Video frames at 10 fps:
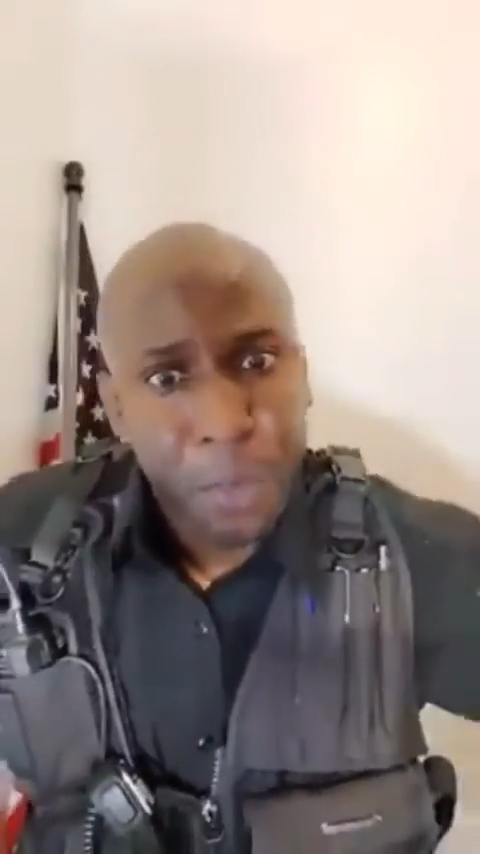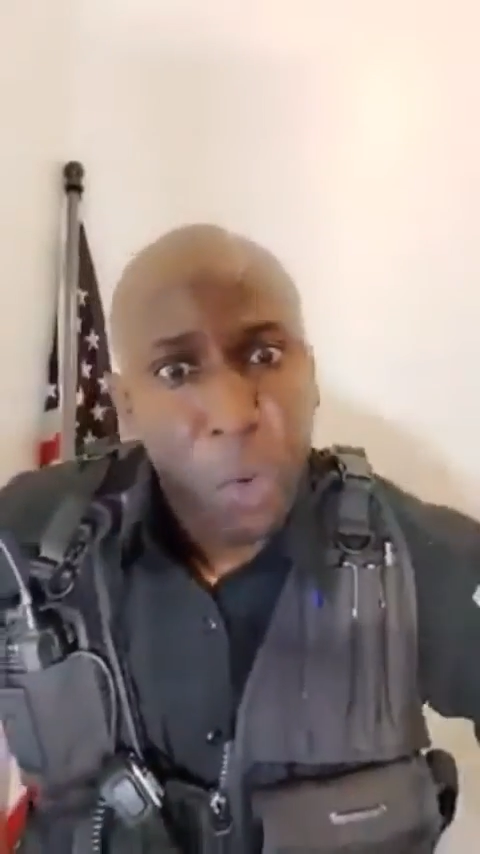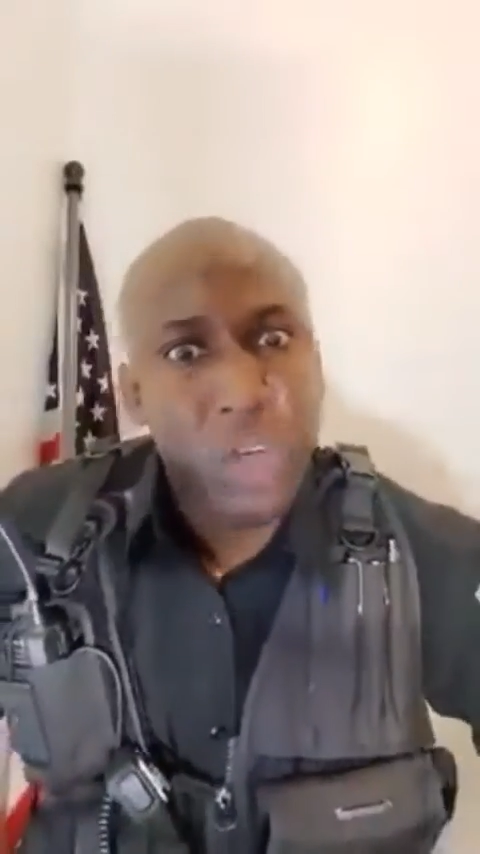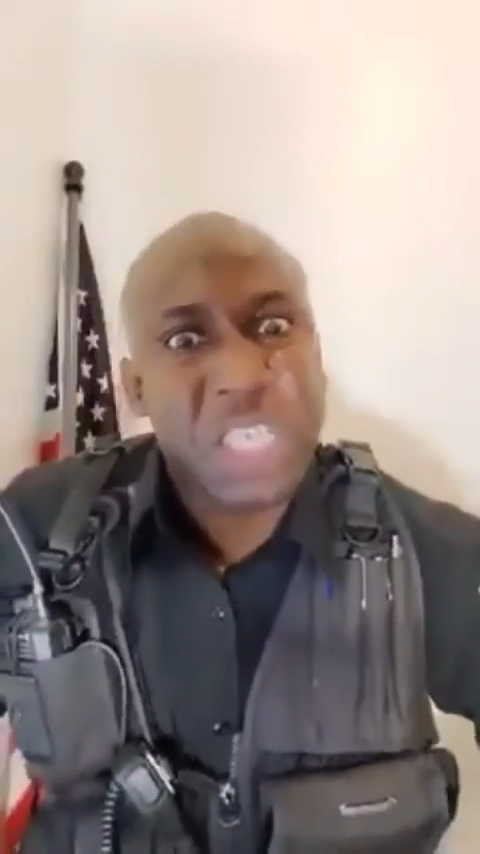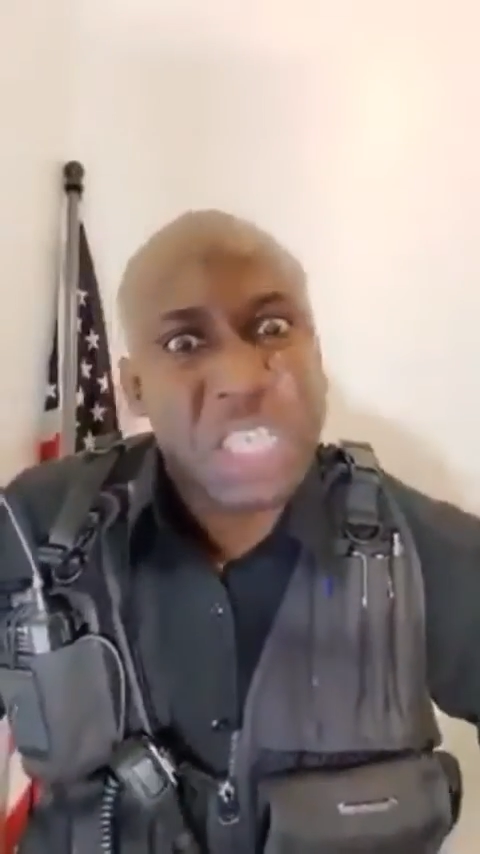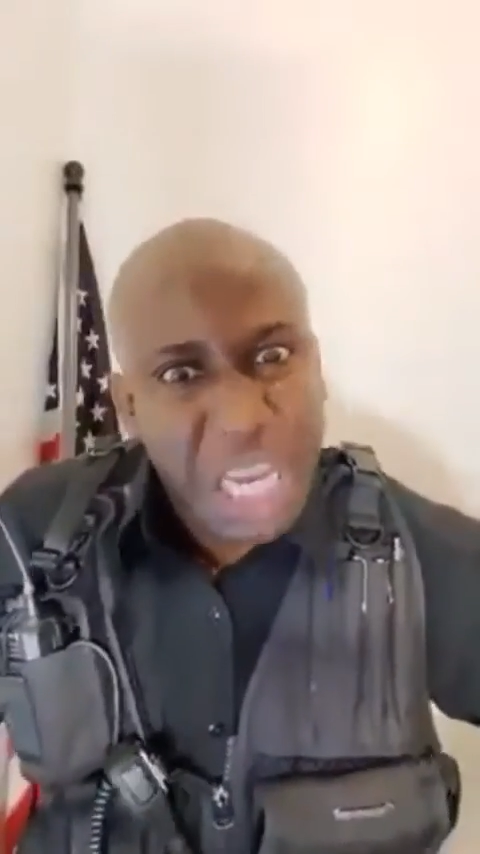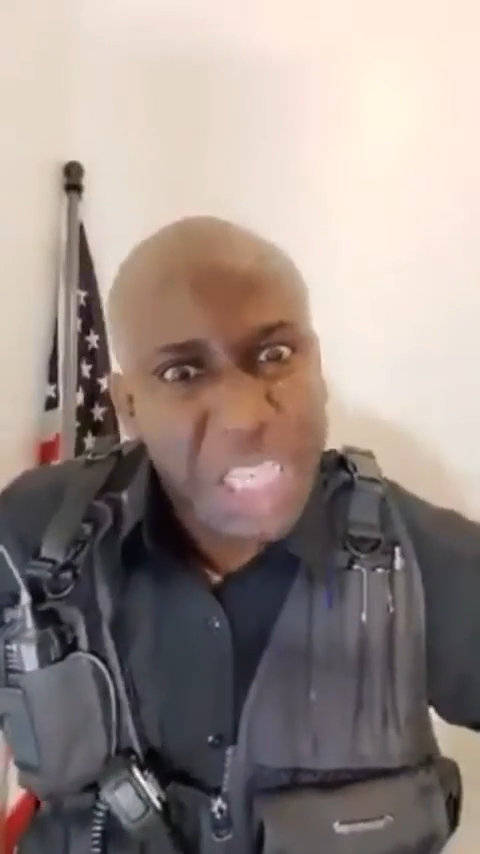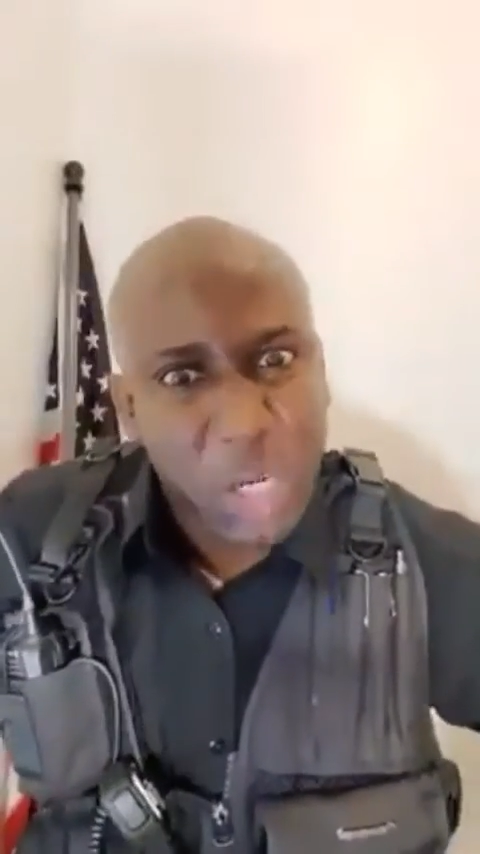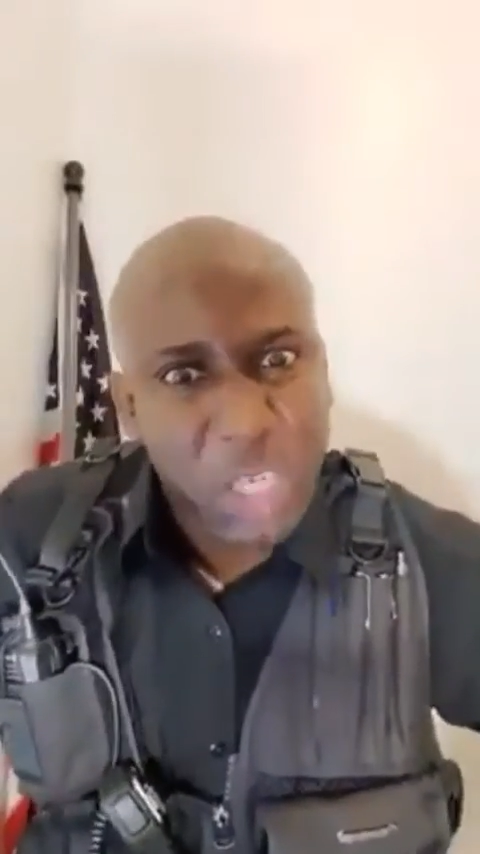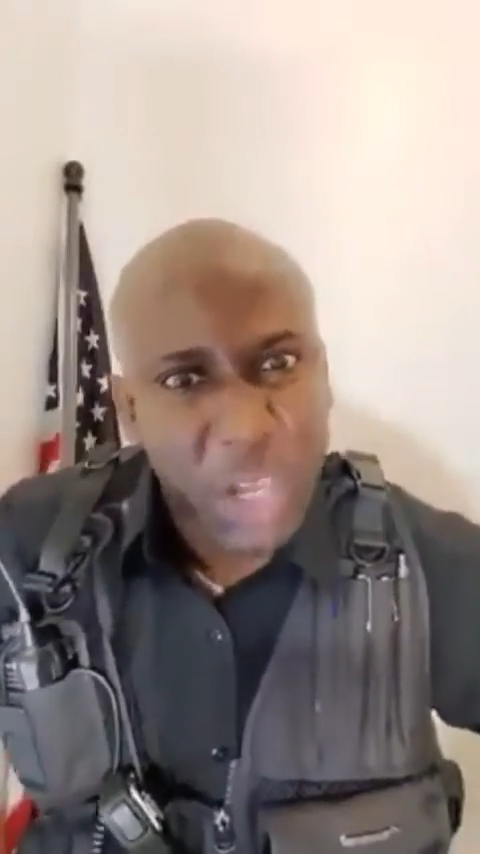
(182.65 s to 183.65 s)
You
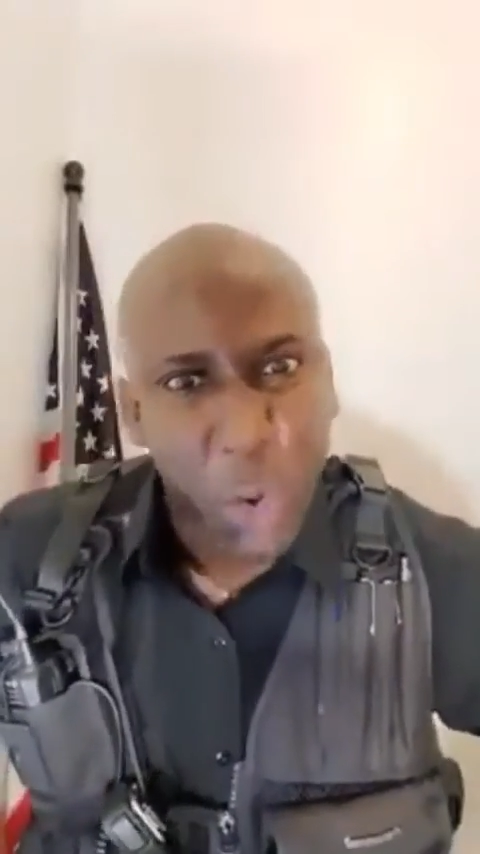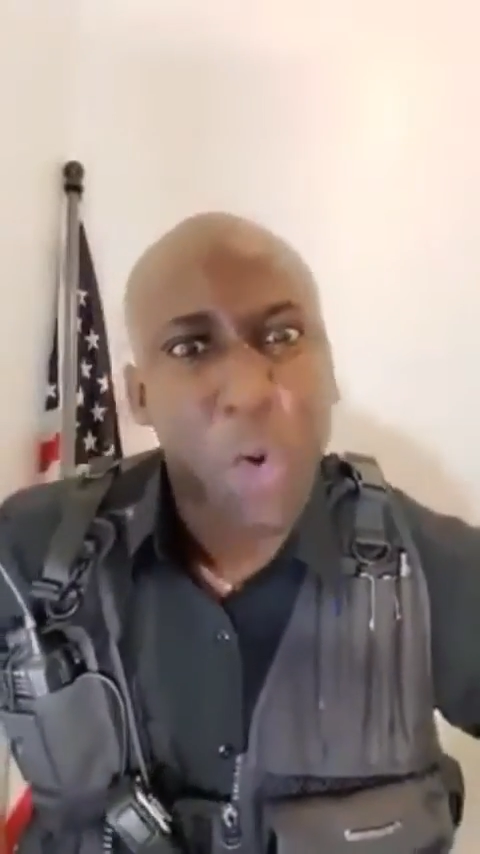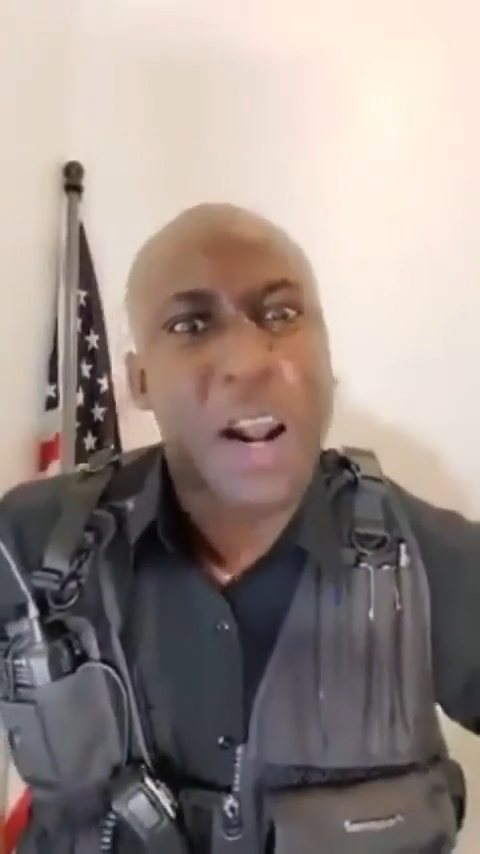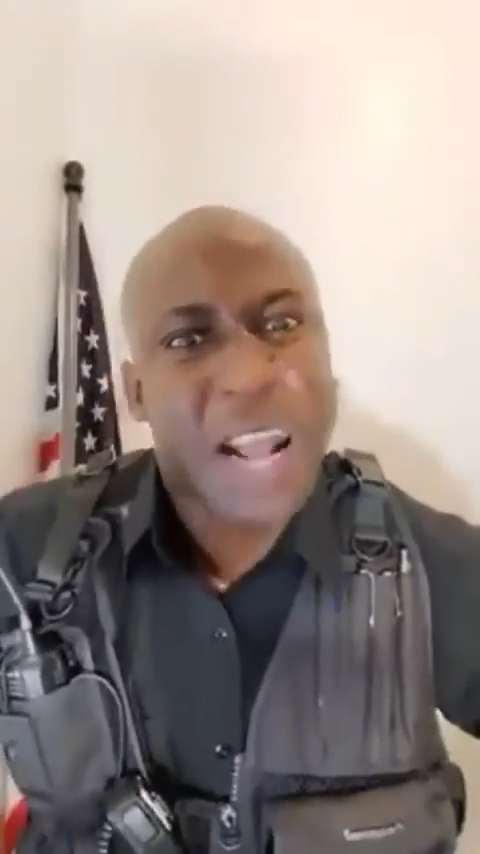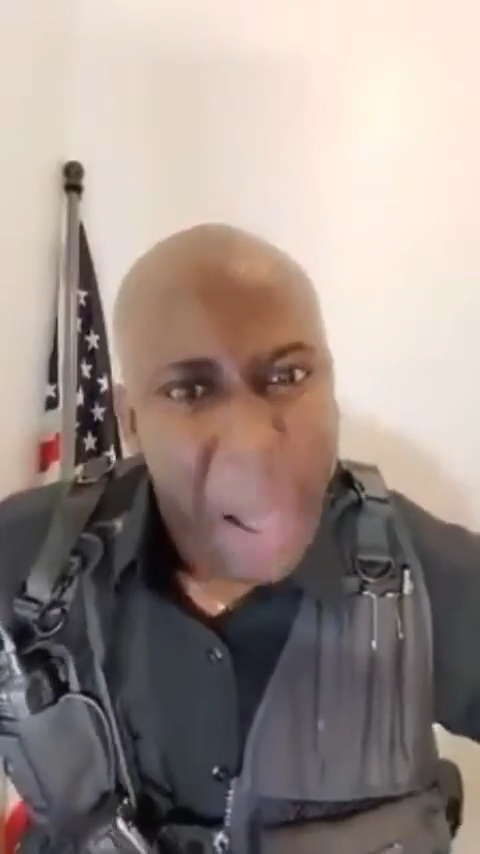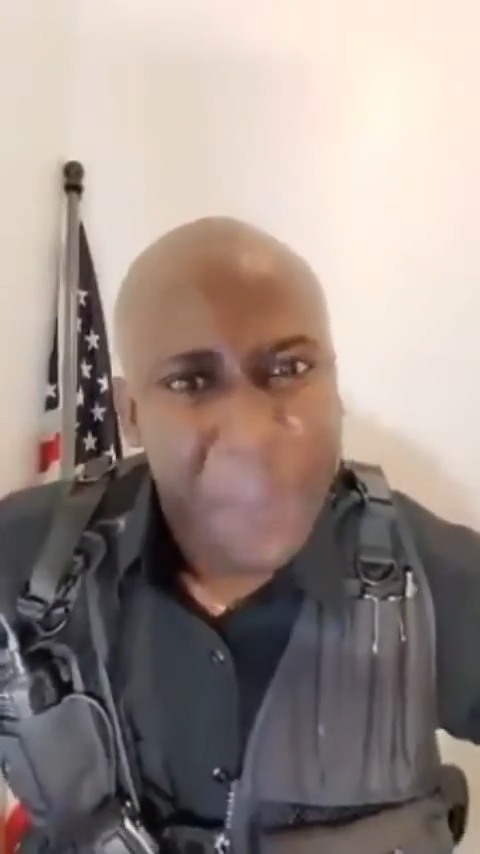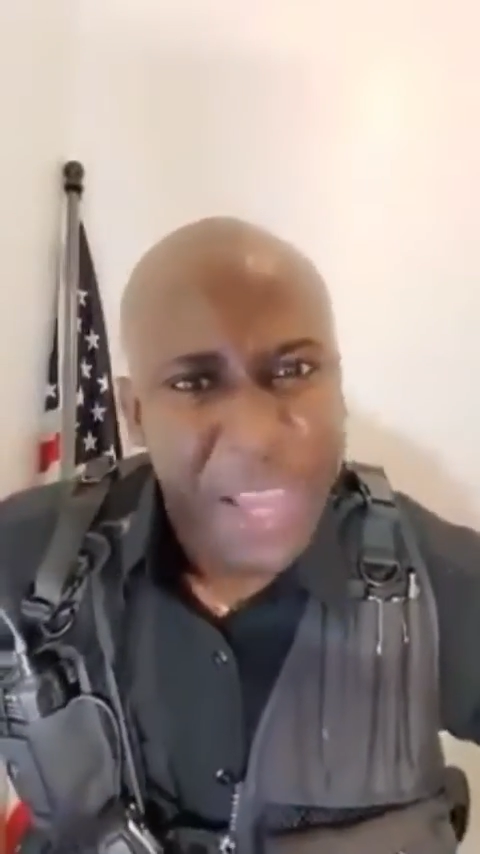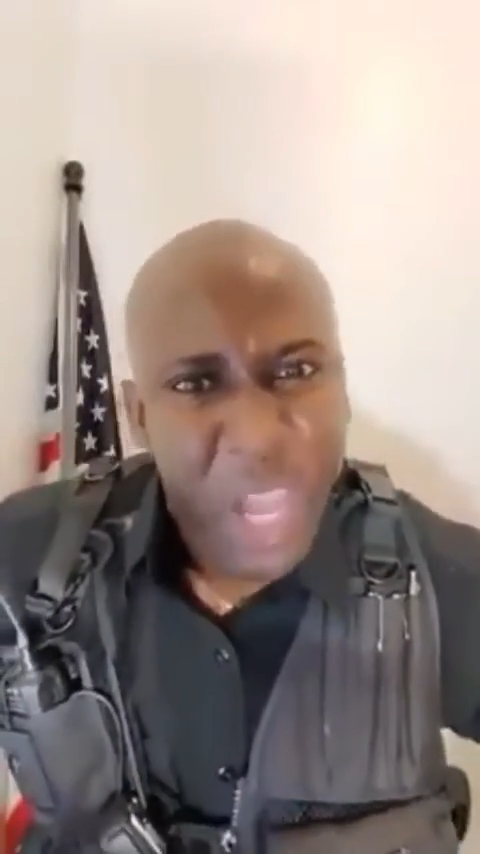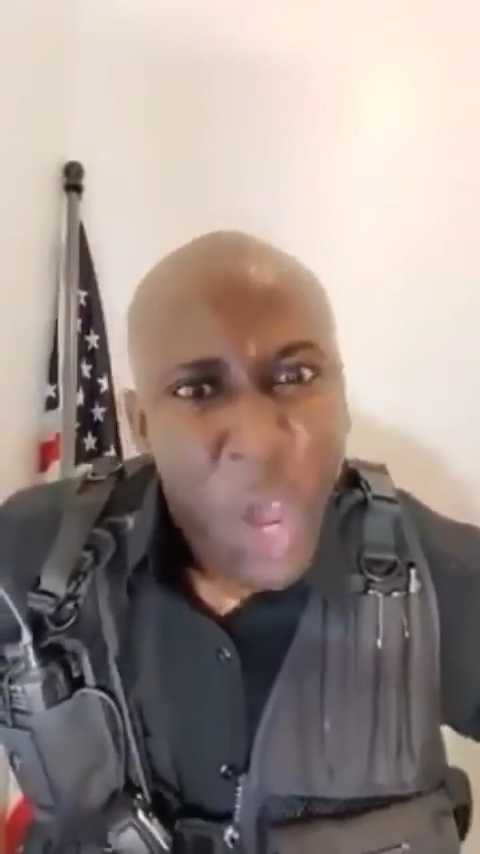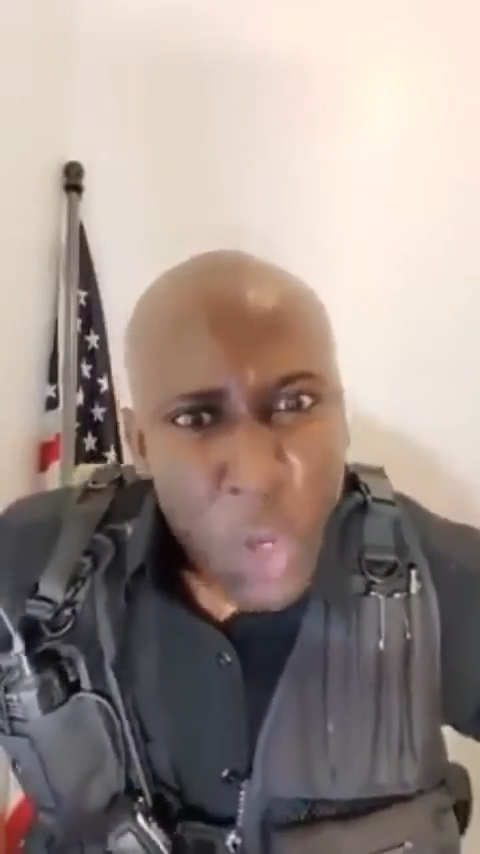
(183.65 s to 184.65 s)
silly sausage, you
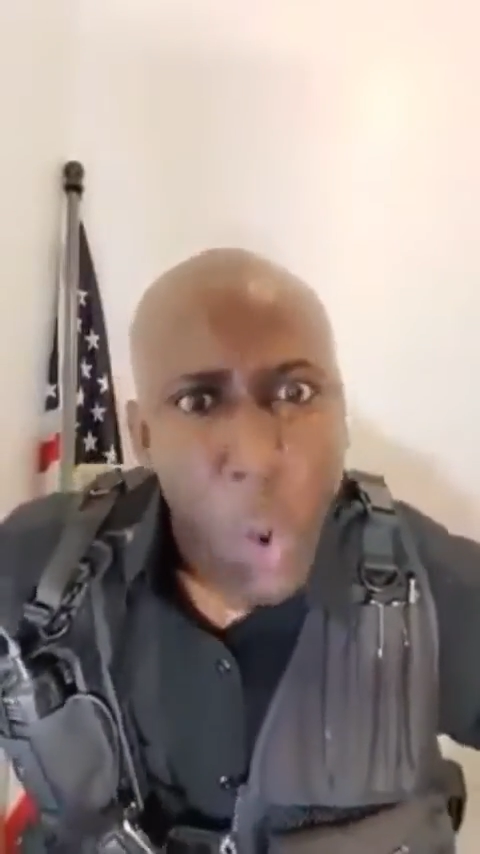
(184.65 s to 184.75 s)
garbage,